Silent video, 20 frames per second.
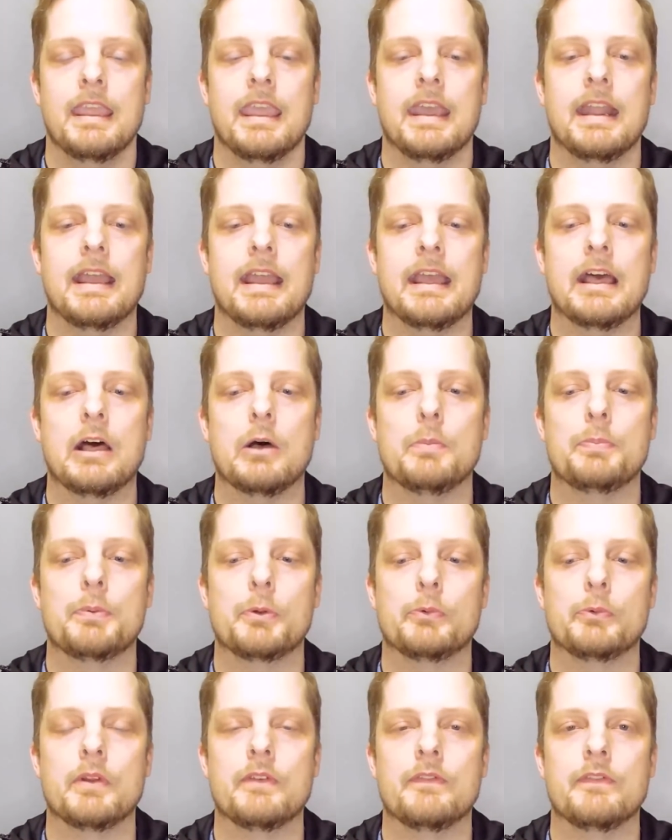and I help
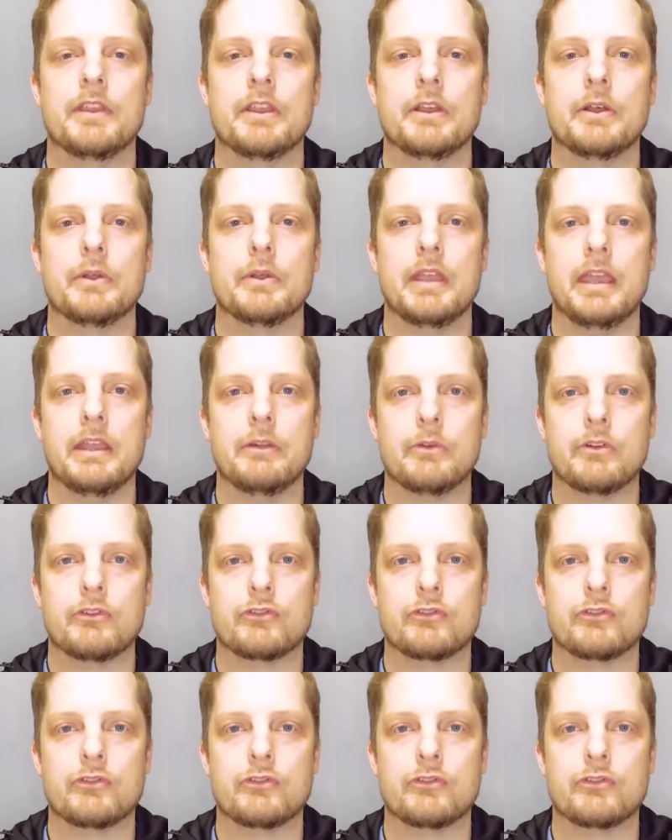reveal and